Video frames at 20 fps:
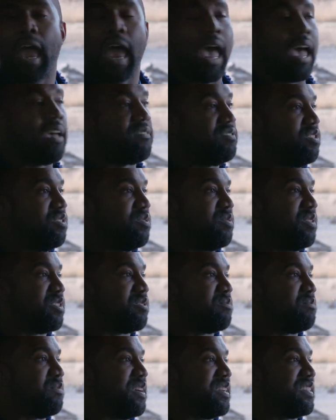have to
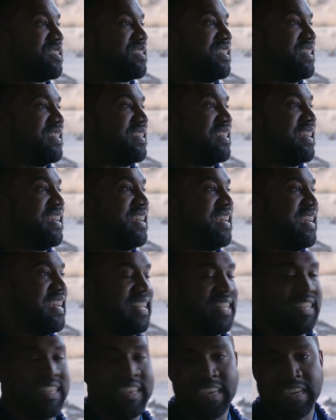express it.
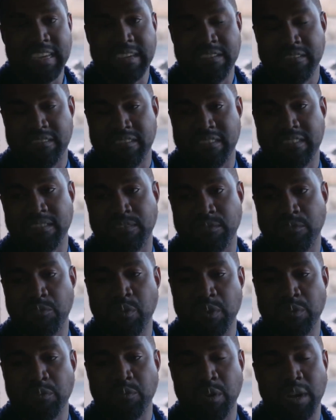
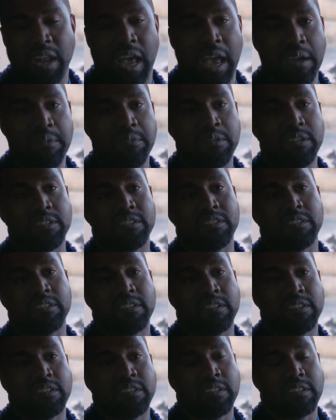When I was,
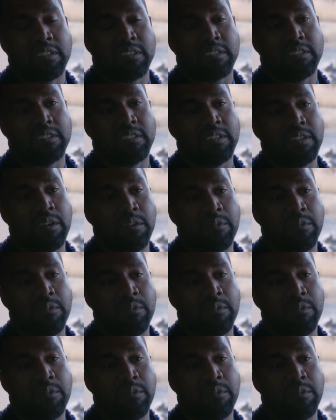me